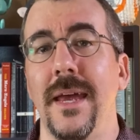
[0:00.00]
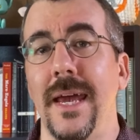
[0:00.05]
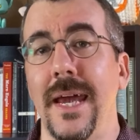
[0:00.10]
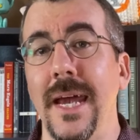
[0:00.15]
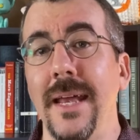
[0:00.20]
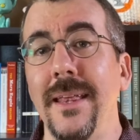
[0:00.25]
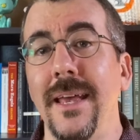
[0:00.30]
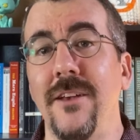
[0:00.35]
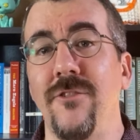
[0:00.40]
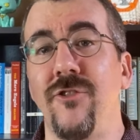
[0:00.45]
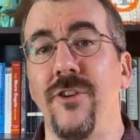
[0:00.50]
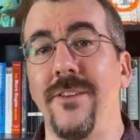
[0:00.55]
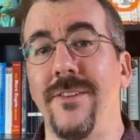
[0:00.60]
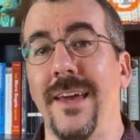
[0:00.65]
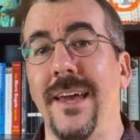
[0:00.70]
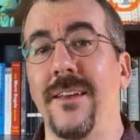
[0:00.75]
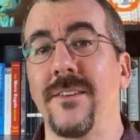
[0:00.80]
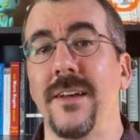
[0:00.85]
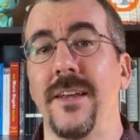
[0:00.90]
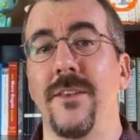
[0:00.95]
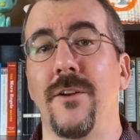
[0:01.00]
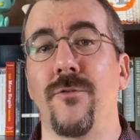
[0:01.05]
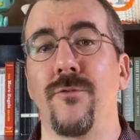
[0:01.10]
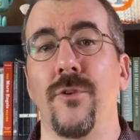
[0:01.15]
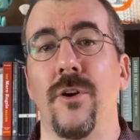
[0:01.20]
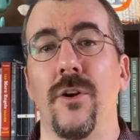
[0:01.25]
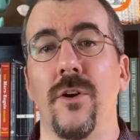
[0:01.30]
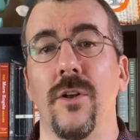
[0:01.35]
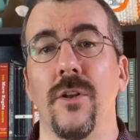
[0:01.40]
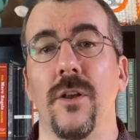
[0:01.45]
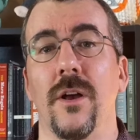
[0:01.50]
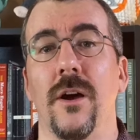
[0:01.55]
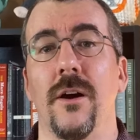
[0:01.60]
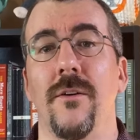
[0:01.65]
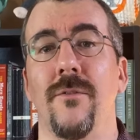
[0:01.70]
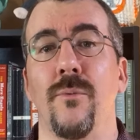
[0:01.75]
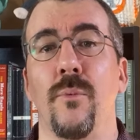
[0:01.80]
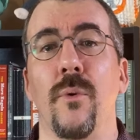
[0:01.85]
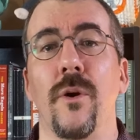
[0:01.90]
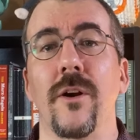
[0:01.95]
In it, she takes on the role
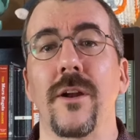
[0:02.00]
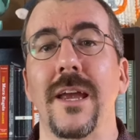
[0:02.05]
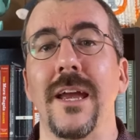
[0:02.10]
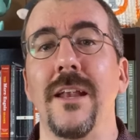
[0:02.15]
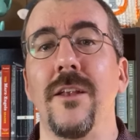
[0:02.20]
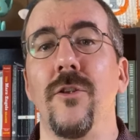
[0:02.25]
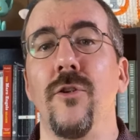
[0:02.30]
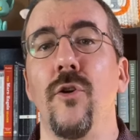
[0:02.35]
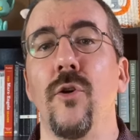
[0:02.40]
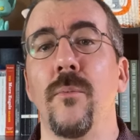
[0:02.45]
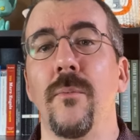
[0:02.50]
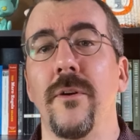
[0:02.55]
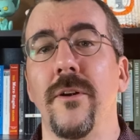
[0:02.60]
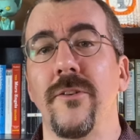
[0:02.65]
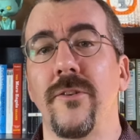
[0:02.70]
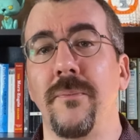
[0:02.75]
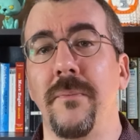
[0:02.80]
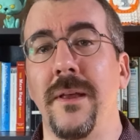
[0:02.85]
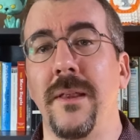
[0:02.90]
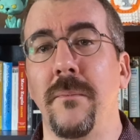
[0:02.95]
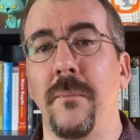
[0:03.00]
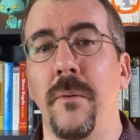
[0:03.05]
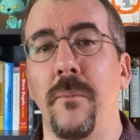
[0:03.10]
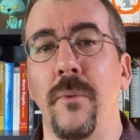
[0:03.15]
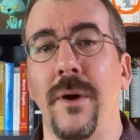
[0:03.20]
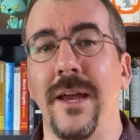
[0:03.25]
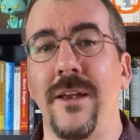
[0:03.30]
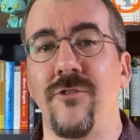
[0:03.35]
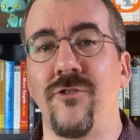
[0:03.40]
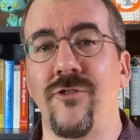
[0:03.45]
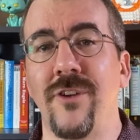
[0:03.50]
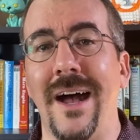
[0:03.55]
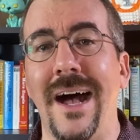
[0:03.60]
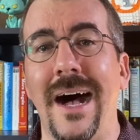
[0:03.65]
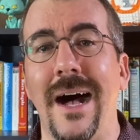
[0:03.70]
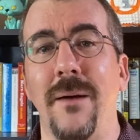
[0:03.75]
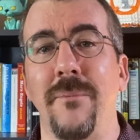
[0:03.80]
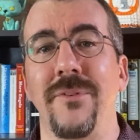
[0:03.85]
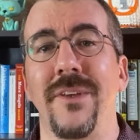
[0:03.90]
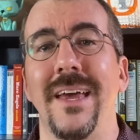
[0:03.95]
of working numerous minimum wage
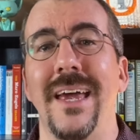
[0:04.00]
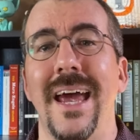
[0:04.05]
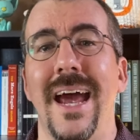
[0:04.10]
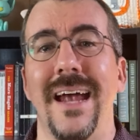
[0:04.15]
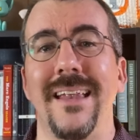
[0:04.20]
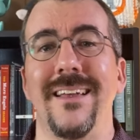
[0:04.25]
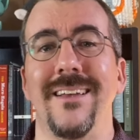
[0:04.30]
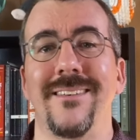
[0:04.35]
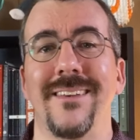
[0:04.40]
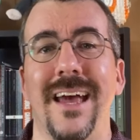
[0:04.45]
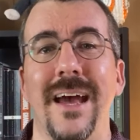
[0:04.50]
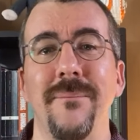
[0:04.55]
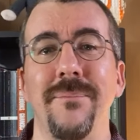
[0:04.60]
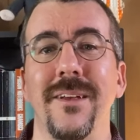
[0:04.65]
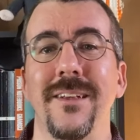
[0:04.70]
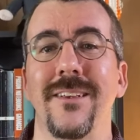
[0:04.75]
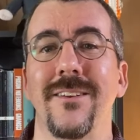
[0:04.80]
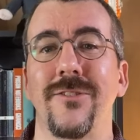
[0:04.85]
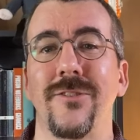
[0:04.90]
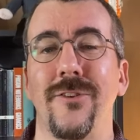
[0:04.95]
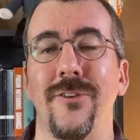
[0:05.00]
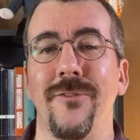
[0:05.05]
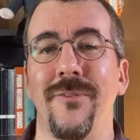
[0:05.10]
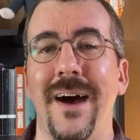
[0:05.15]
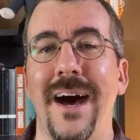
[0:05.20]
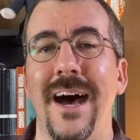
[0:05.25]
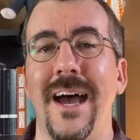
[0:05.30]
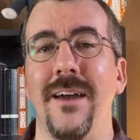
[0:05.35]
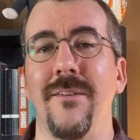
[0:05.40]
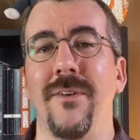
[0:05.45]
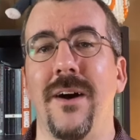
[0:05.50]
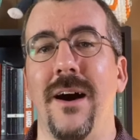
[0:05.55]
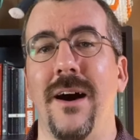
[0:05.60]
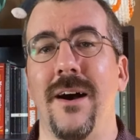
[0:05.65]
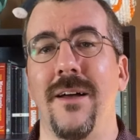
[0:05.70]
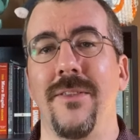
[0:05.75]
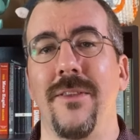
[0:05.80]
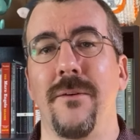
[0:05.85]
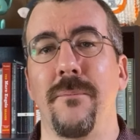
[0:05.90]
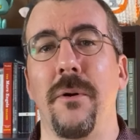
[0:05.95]
jobs and attempting to survive
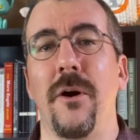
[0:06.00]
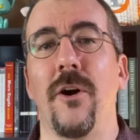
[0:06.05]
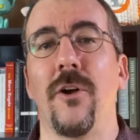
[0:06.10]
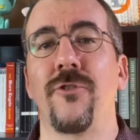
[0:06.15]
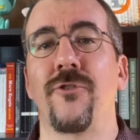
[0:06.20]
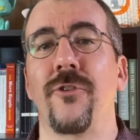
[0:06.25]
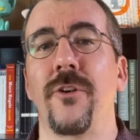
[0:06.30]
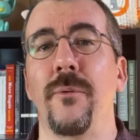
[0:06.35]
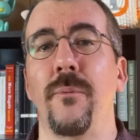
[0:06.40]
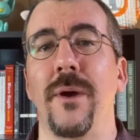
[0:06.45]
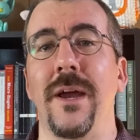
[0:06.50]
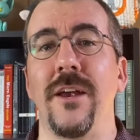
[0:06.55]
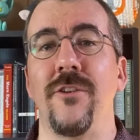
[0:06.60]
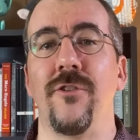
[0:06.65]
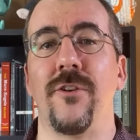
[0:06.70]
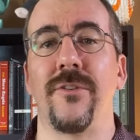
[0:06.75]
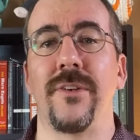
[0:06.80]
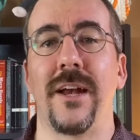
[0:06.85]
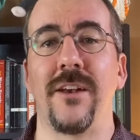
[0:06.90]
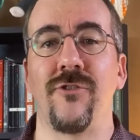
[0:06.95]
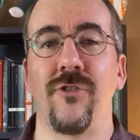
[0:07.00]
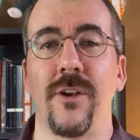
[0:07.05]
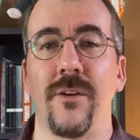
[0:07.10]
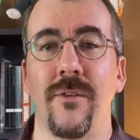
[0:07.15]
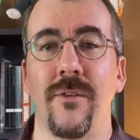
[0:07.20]
on the paltry wages that she